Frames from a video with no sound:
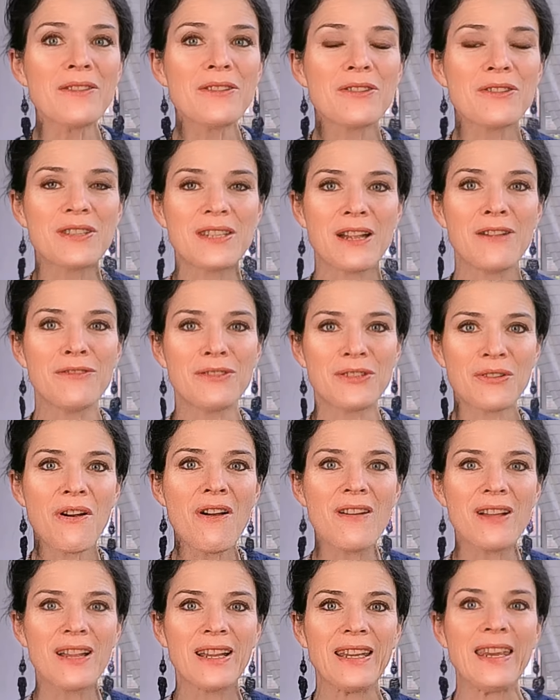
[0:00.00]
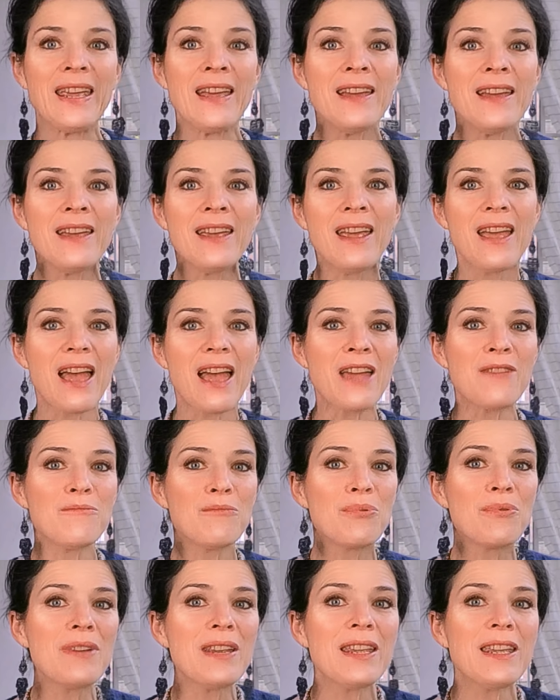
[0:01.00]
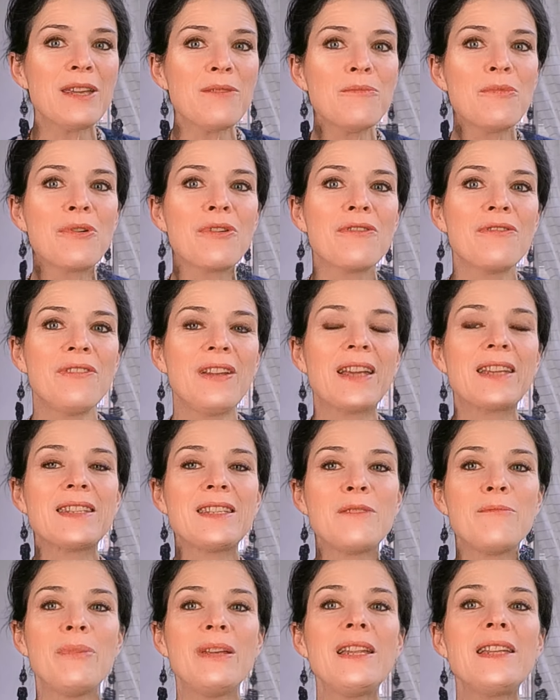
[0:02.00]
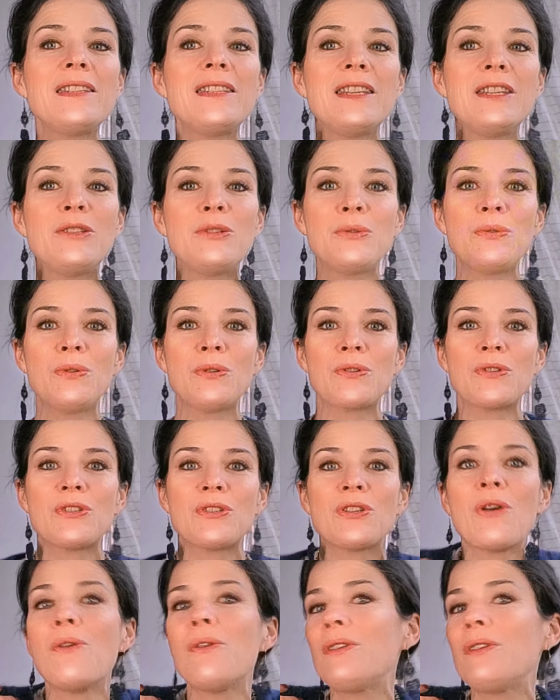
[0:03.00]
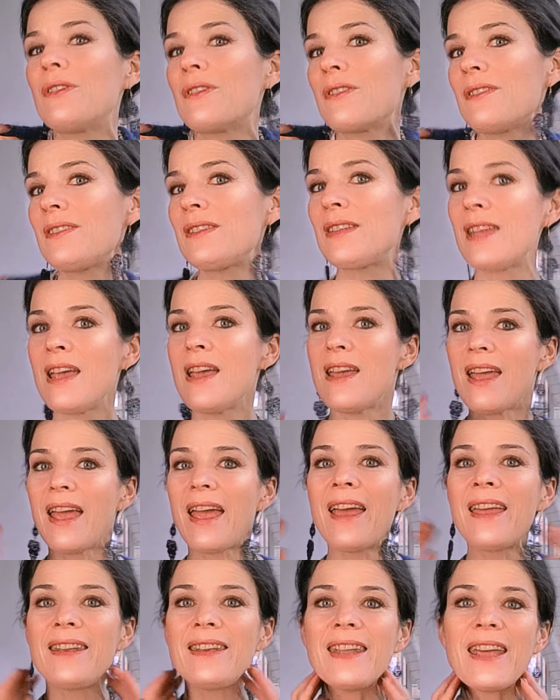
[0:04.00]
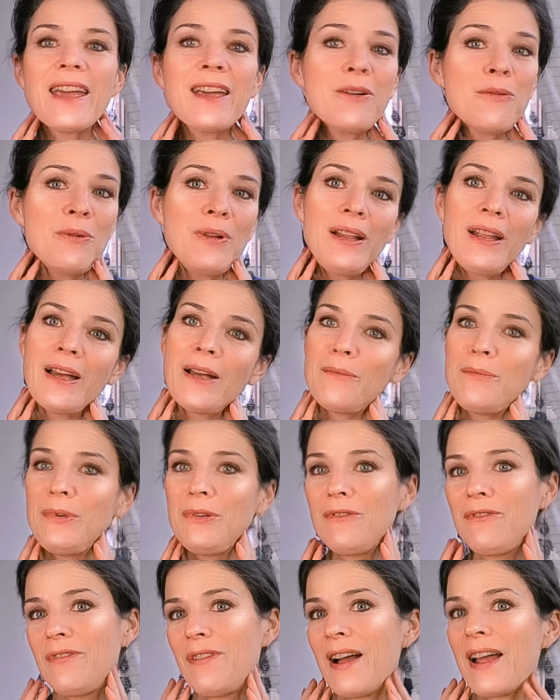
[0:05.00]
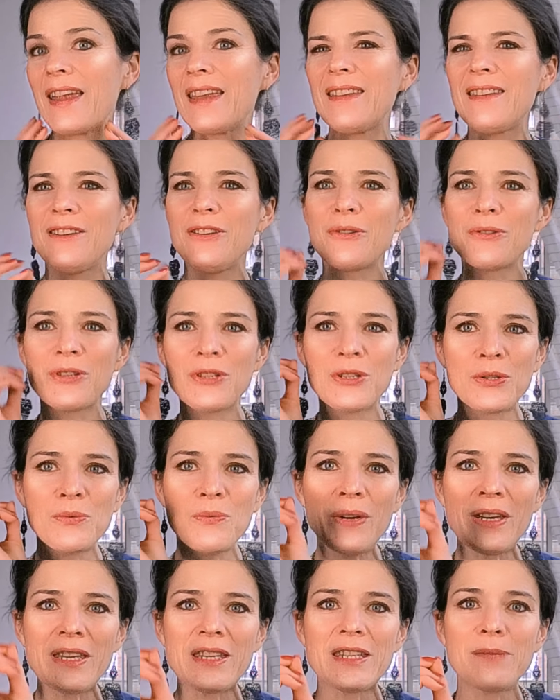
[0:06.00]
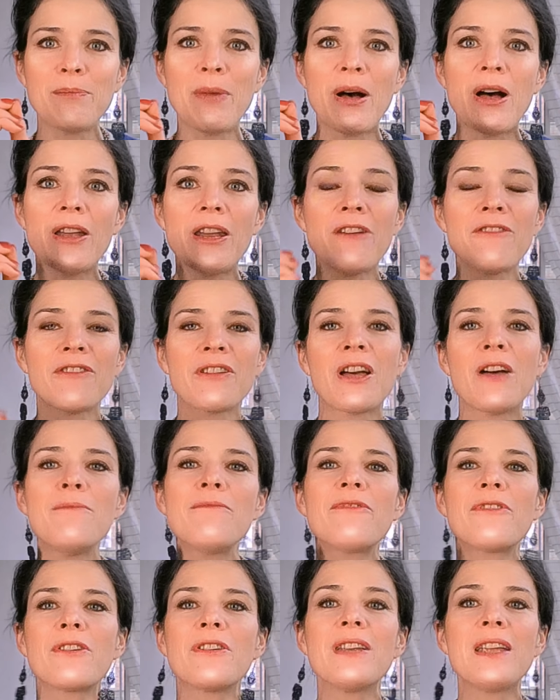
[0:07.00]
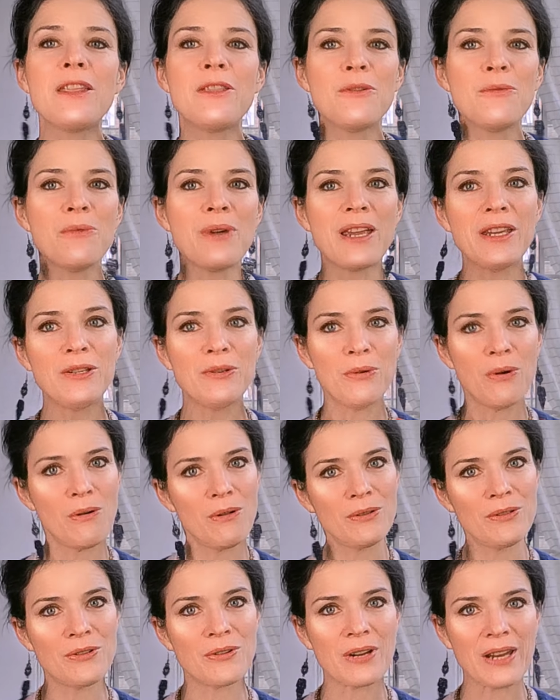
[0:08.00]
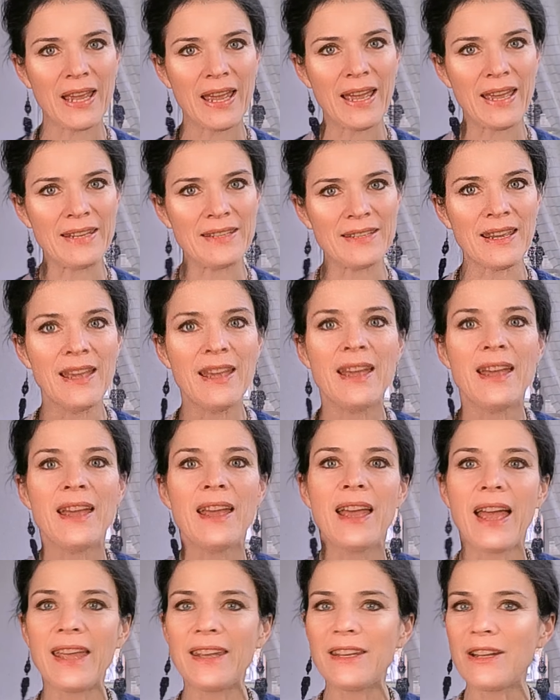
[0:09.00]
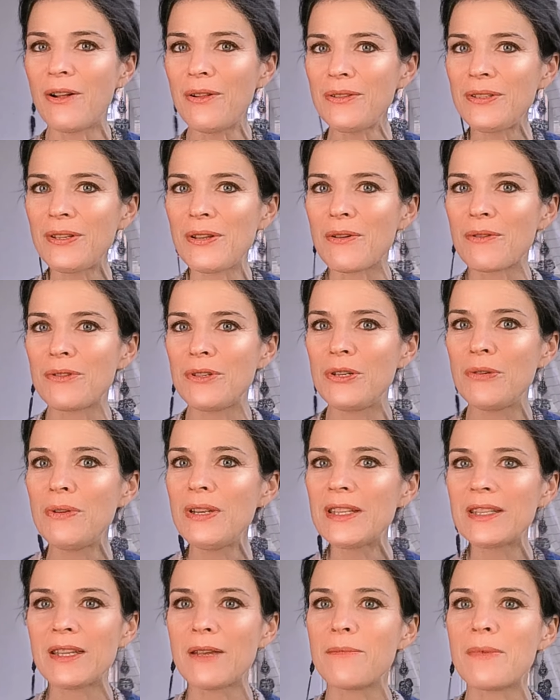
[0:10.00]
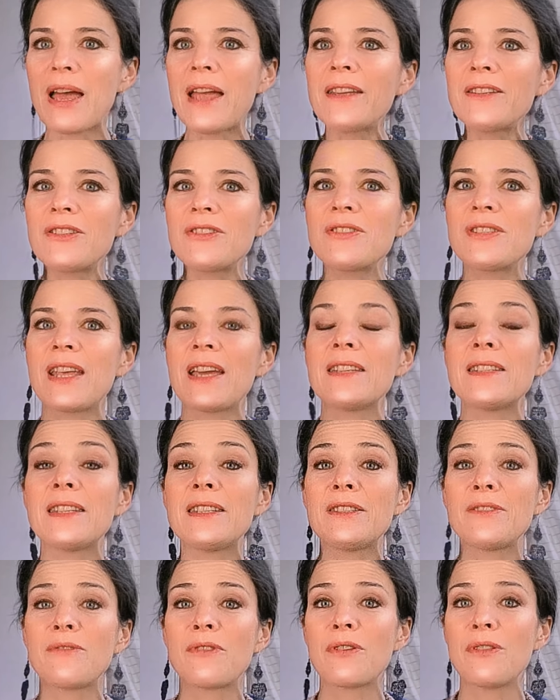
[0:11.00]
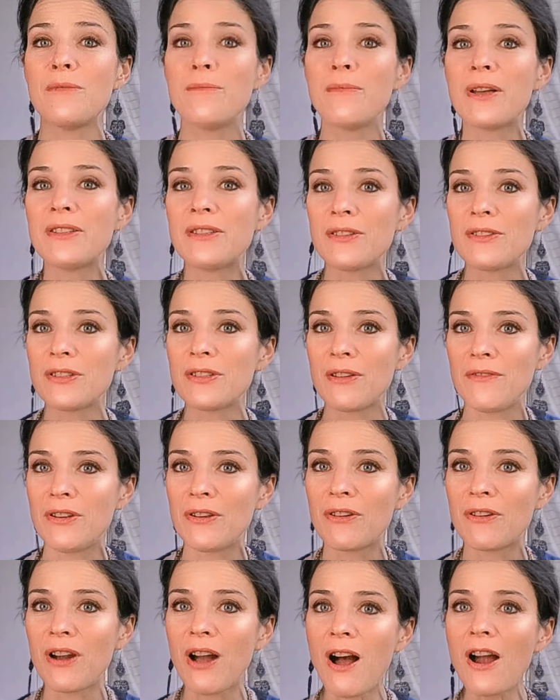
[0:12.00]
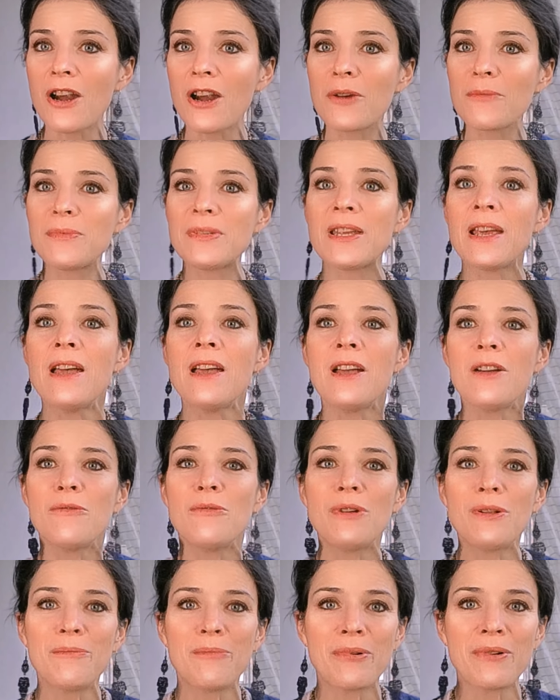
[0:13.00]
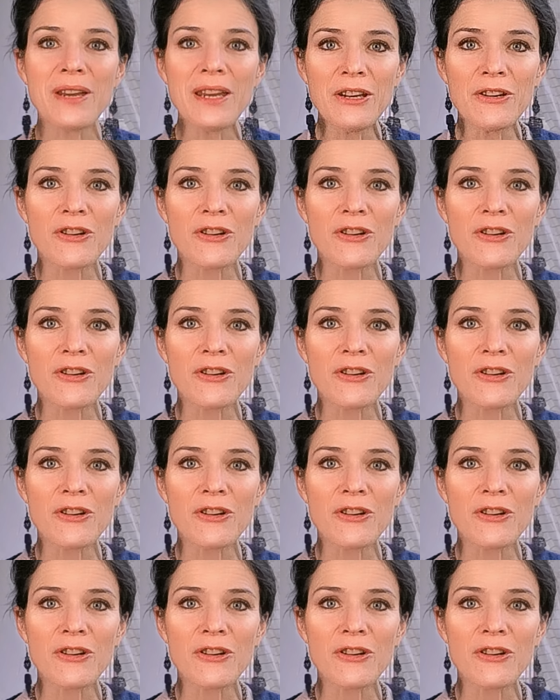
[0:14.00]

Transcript: yourself strongly. And bringing more flexibility to your shoulders and neck will help you find your sweet spot of comfort in the way you hold your head. And also doing some exercises for the muscles of your arms will bring your